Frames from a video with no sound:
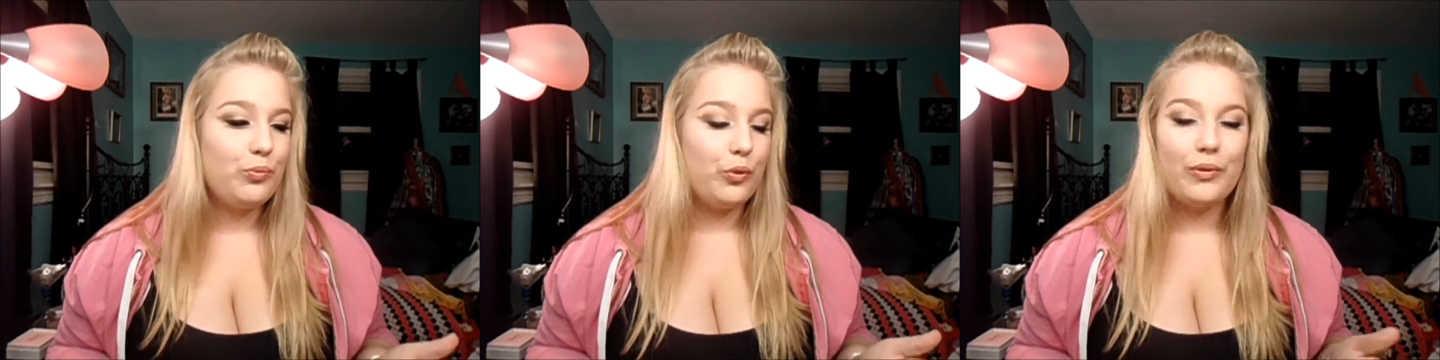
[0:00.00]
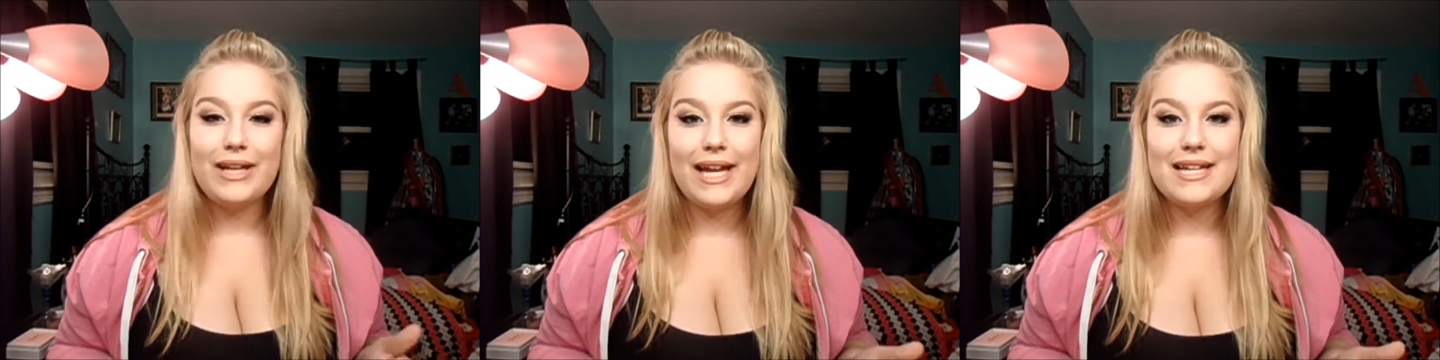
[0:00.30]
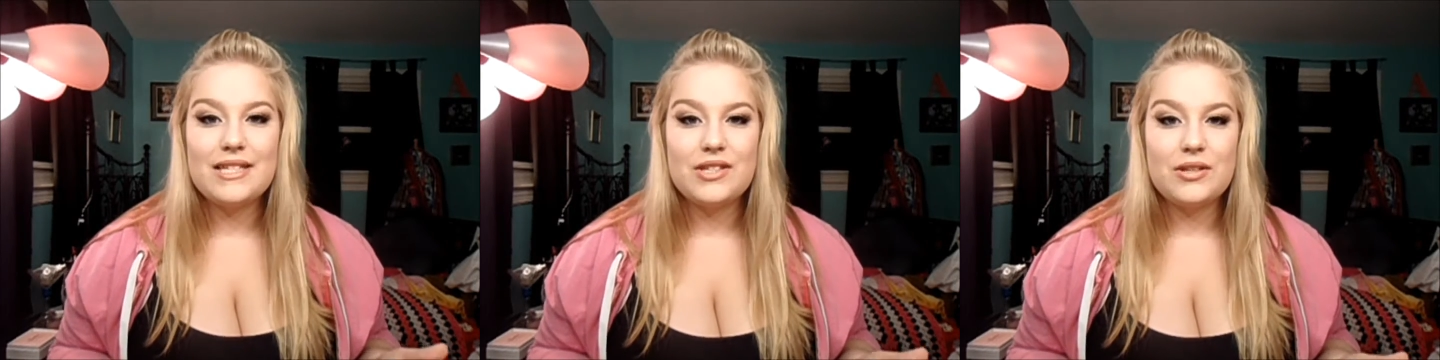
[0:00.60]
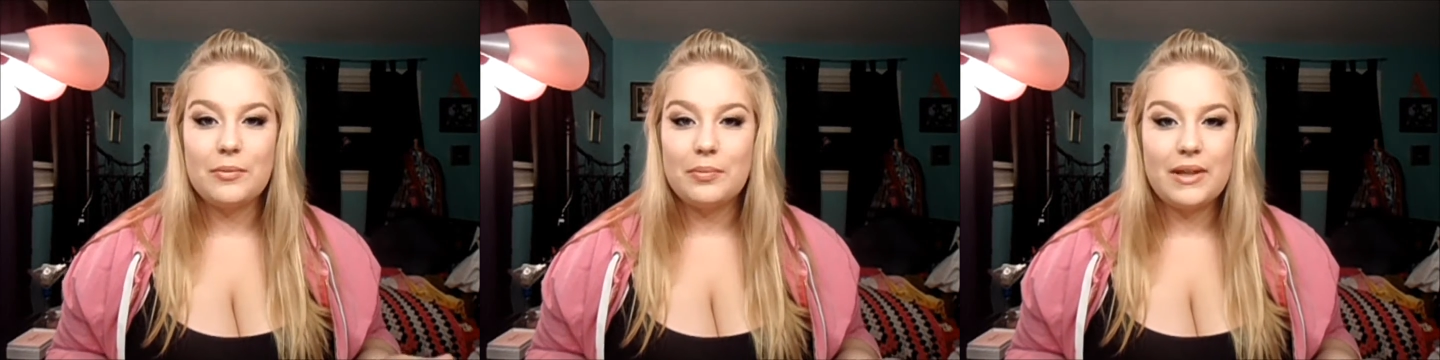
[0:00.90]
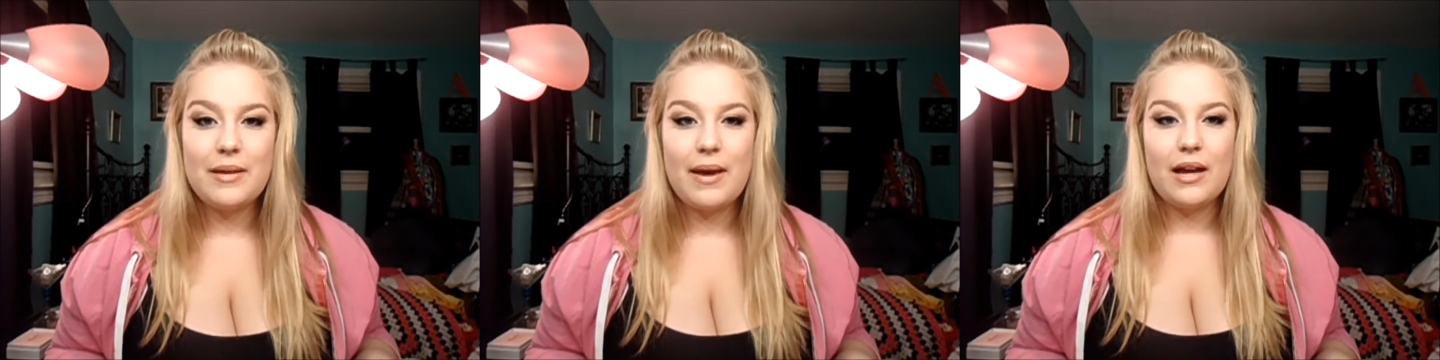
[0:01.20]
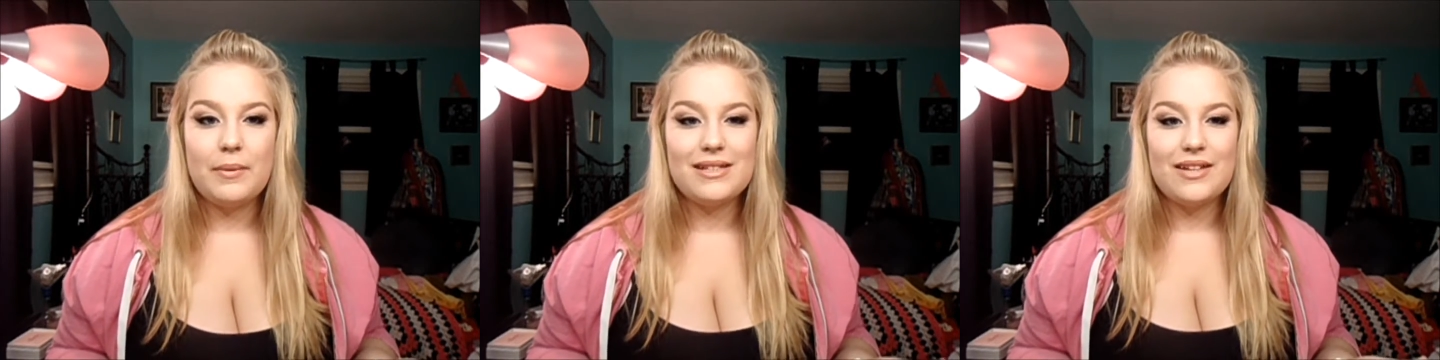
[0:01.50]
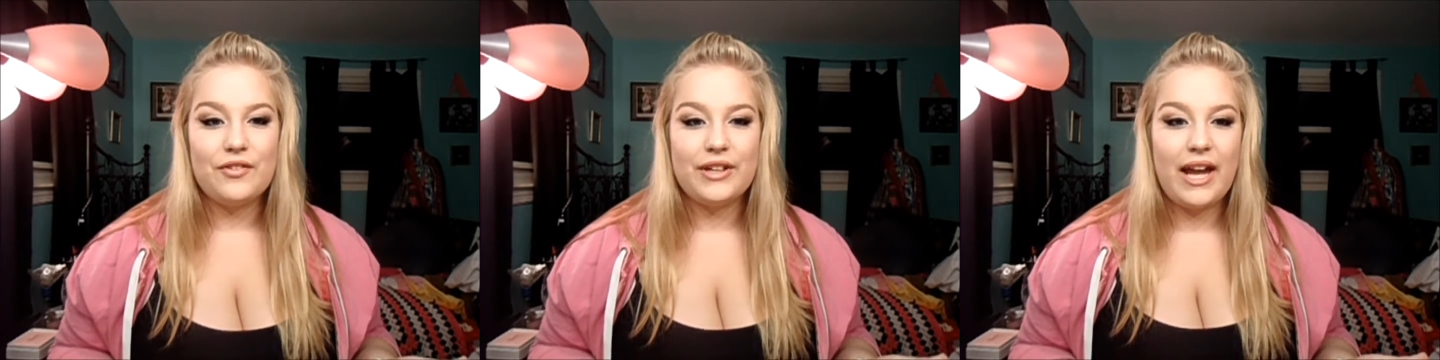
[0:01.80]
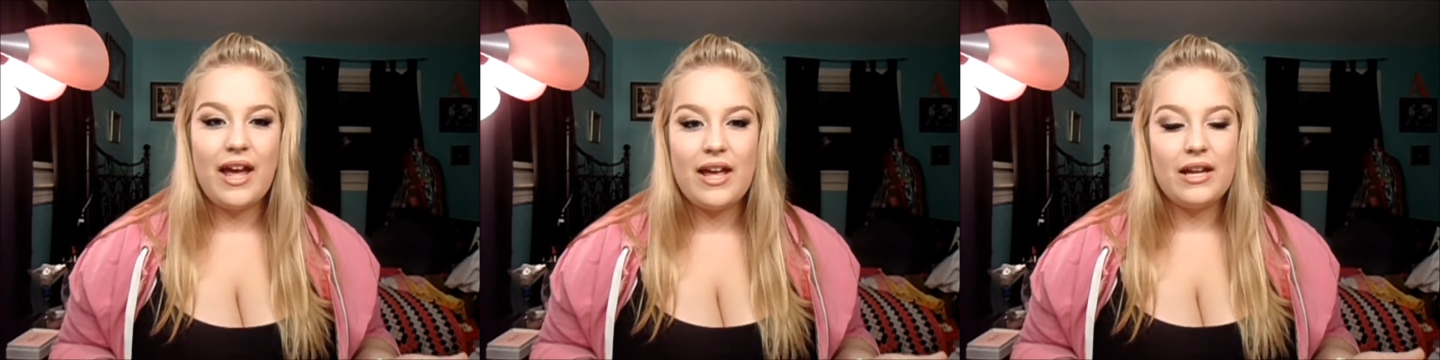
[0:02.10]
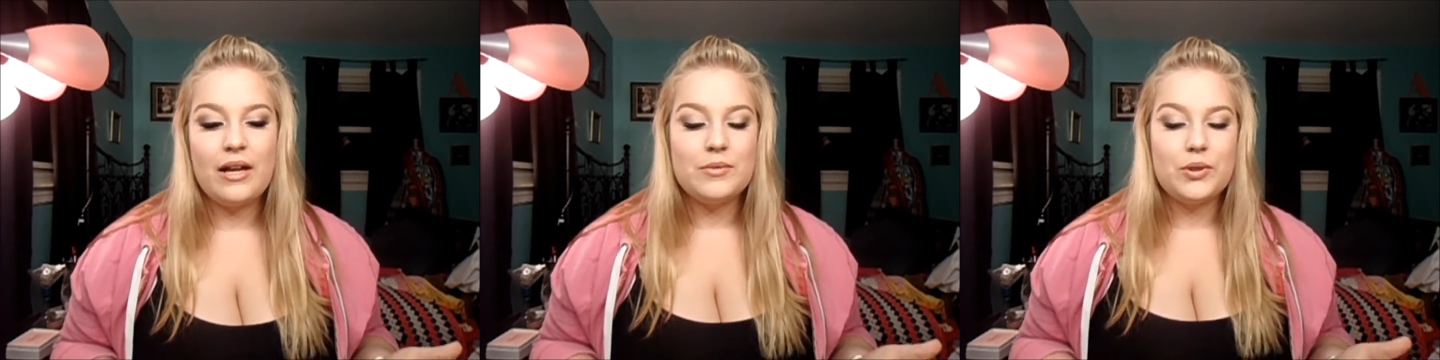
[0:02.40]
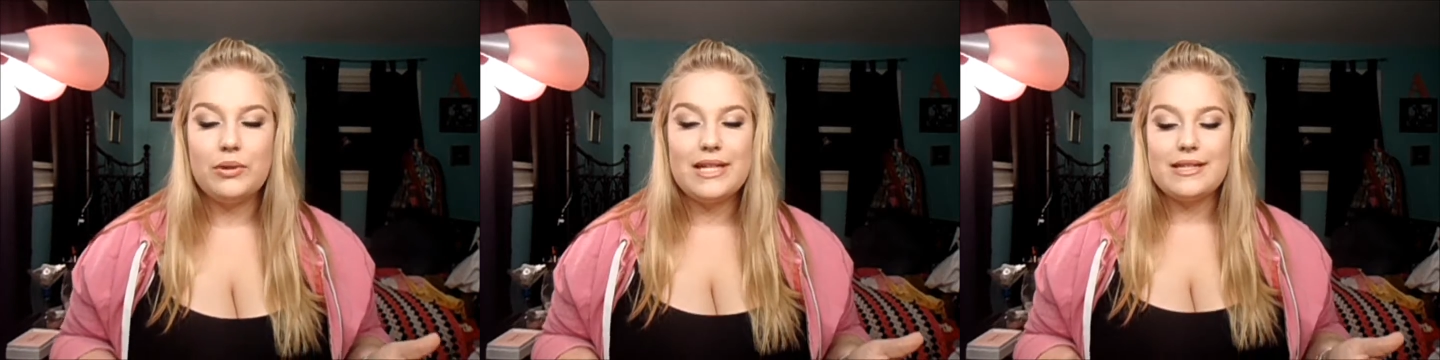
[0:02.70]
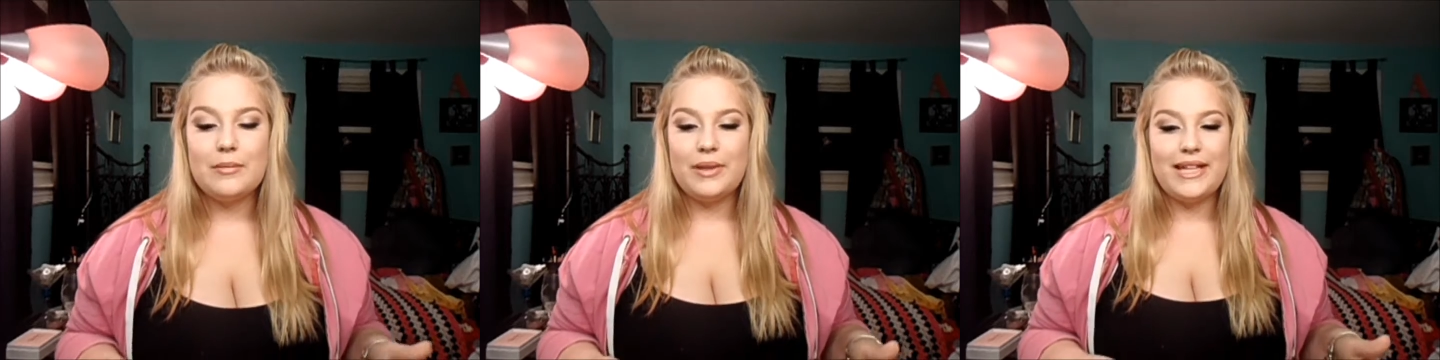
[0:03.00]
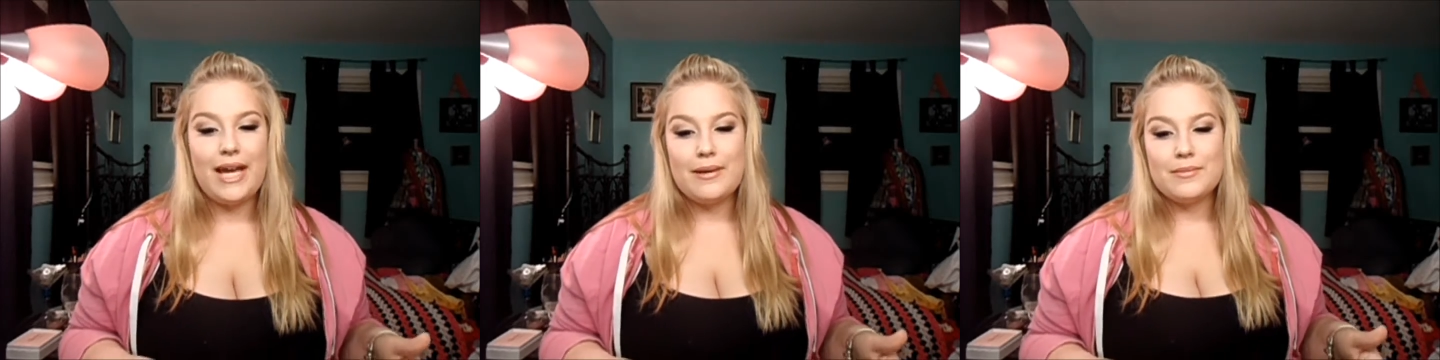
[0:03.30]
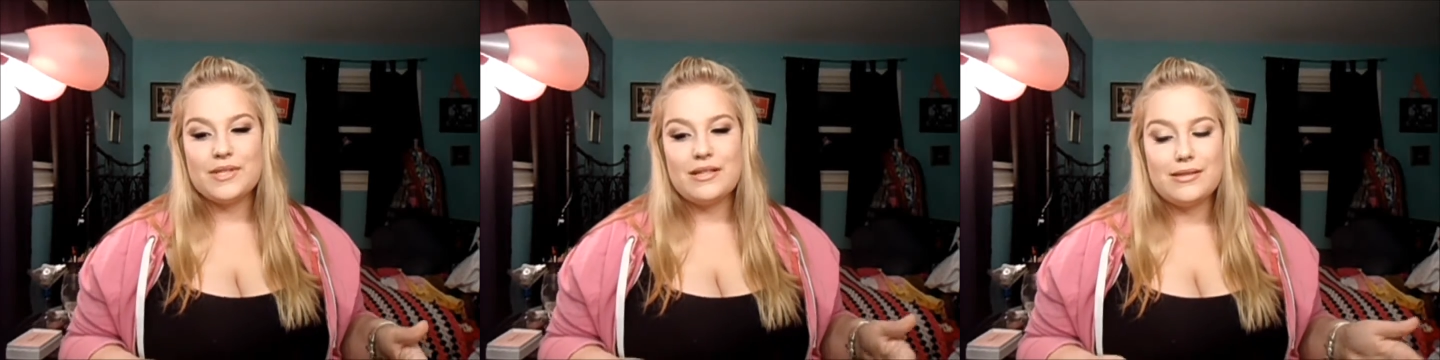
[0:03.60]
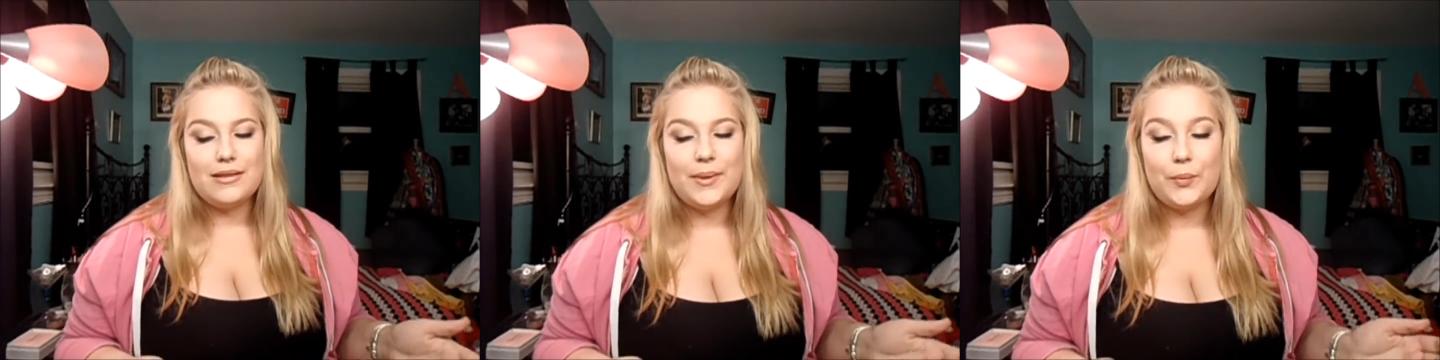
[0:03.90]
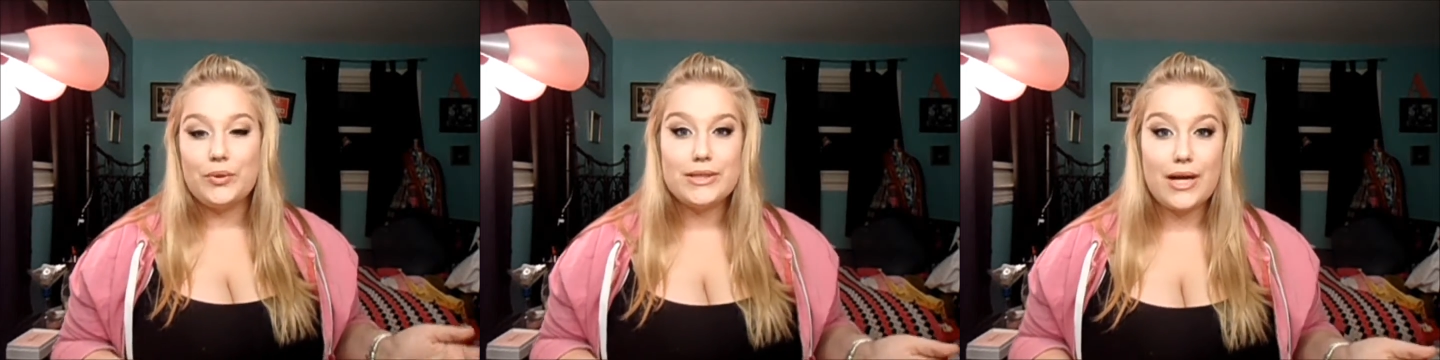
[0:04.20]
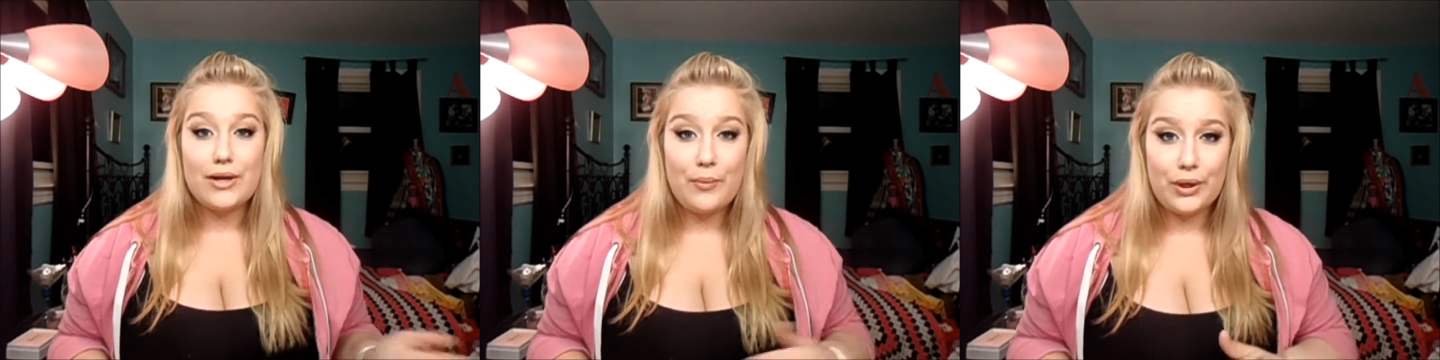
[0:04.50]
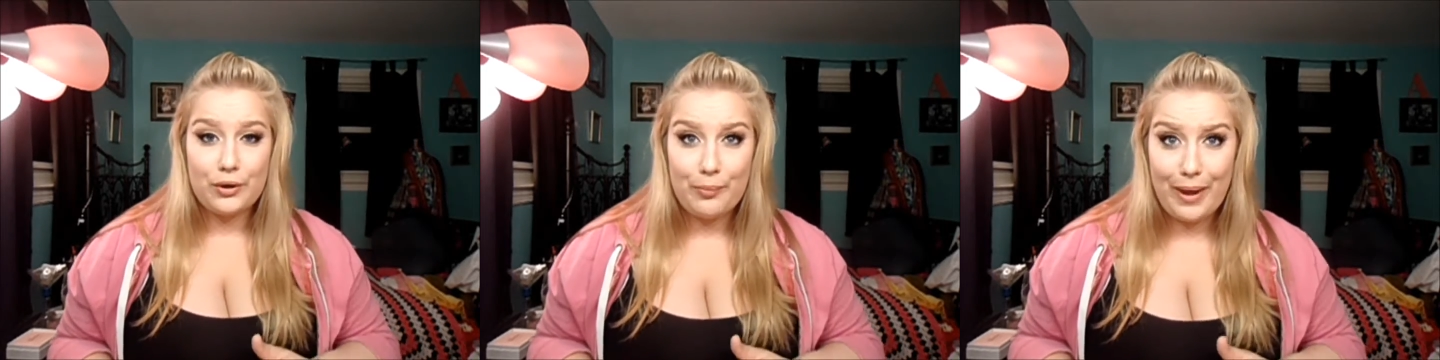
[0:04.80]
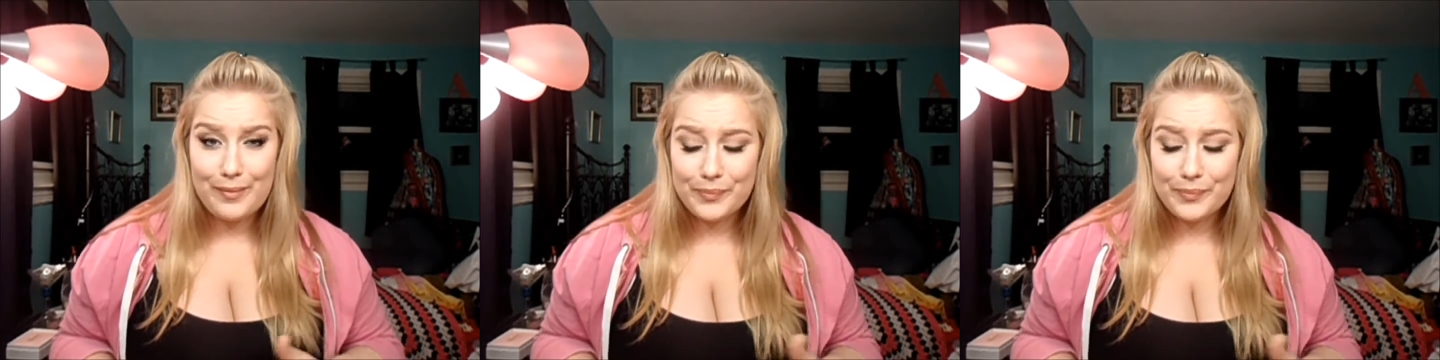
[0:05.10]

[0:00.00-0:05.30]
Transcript: three days to play back because I forget and I'm too lazy to play games until I'm like really tired and I want to go to bed.